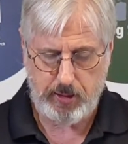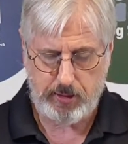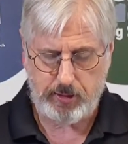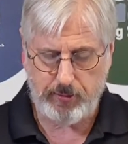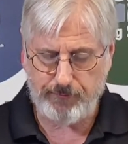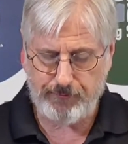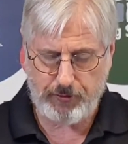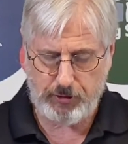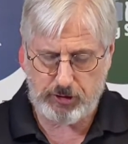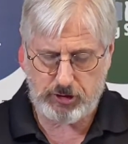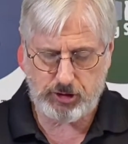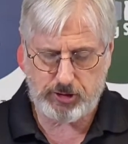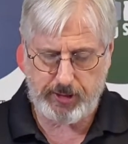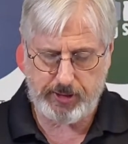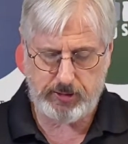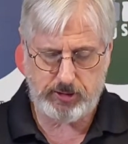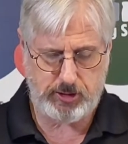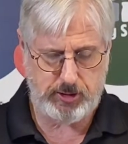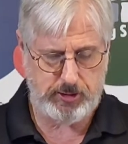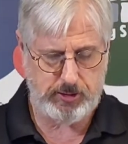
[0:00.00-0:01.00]
The first
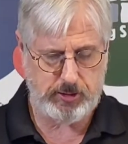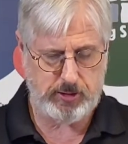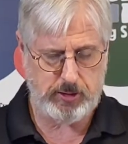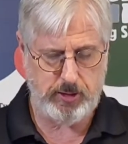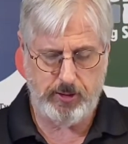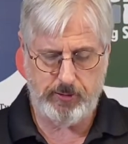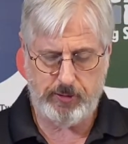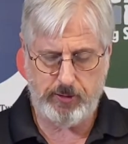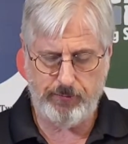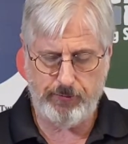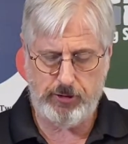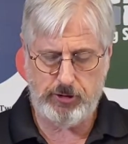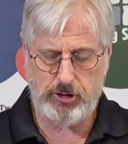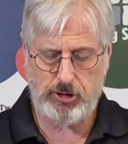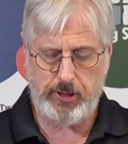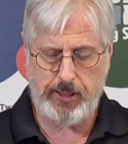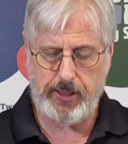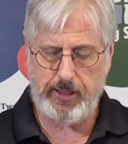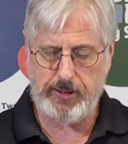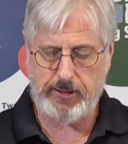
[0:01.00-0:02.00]

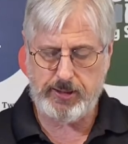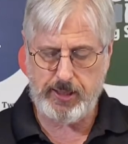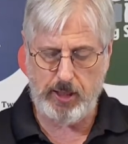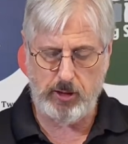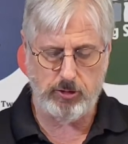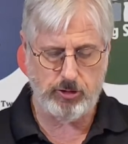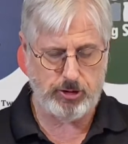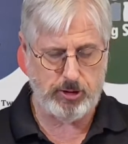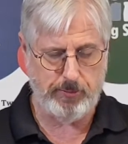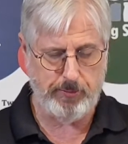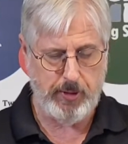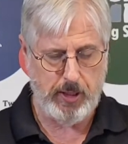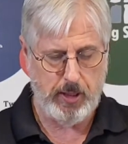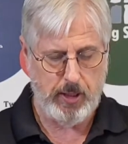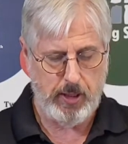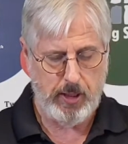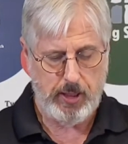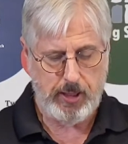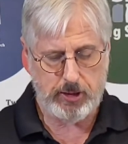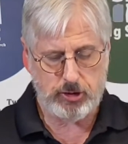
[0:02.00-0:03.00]
thing he tells them
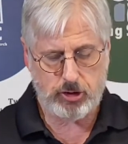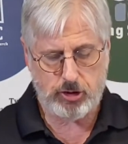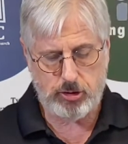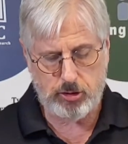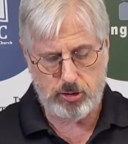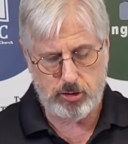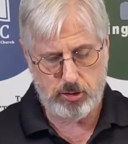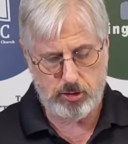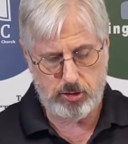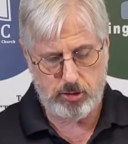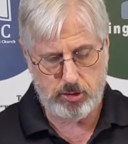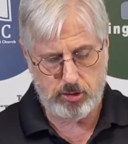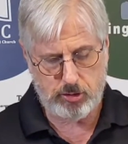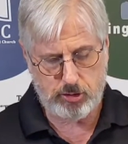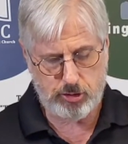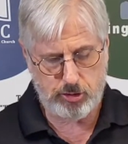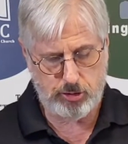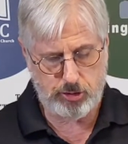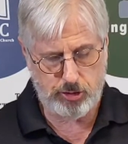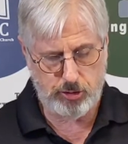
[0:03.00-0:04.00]
is
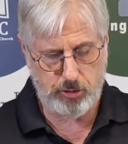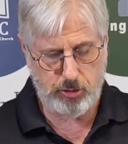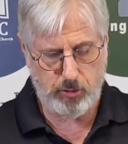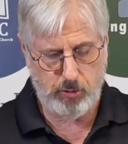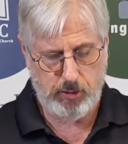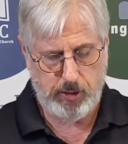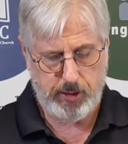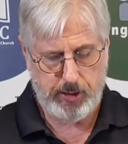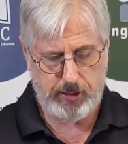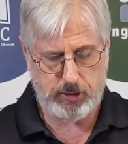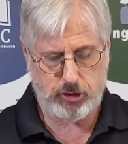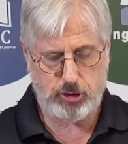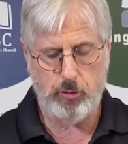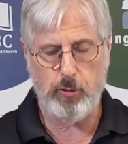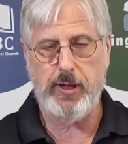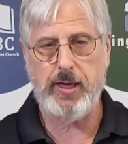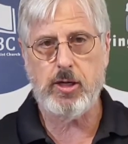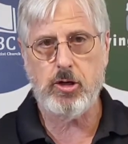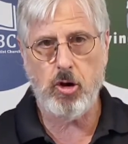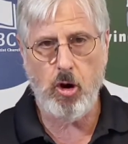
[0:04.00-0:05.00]
to
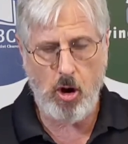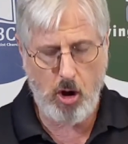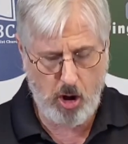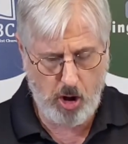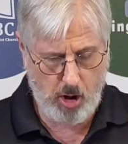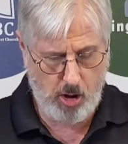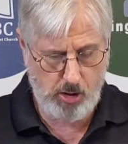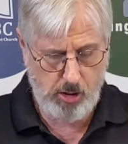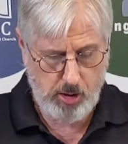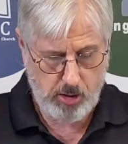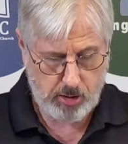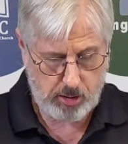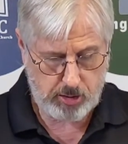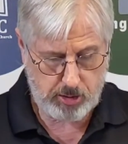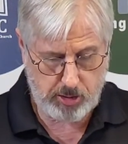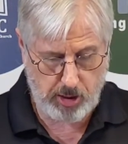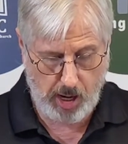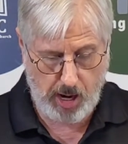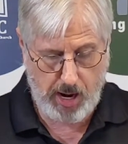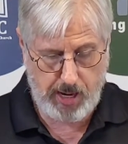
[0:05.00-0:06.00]
recall
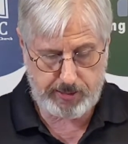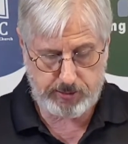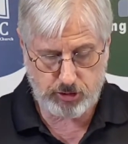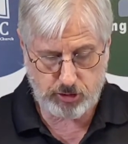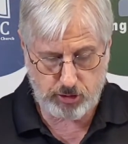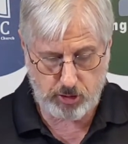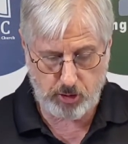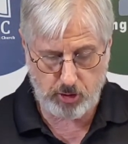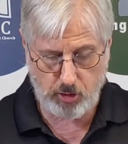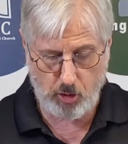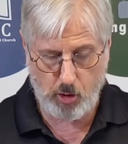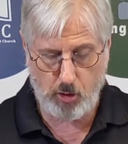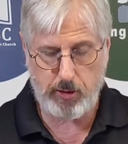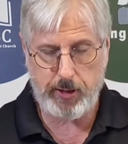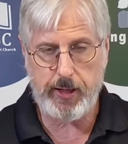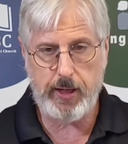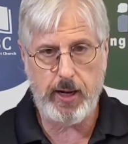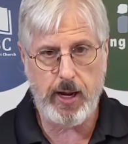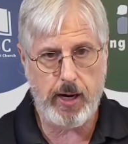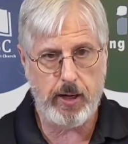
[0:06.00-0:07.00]
God's
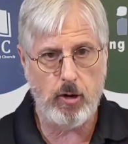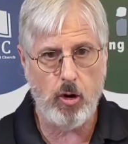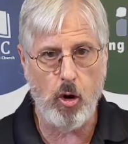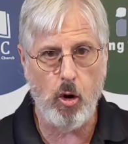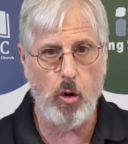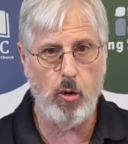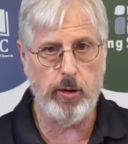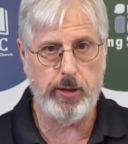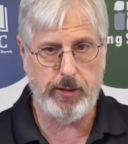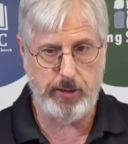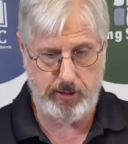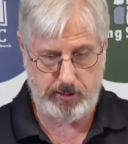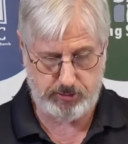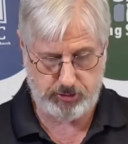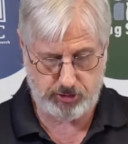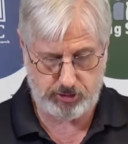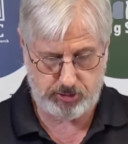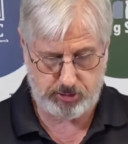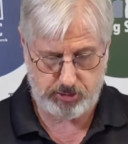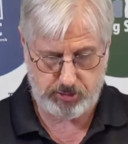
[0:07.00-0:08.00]
glory and
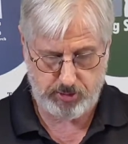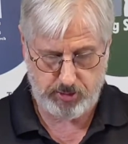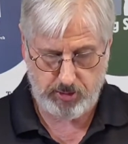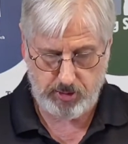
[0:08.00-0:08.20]
holiness,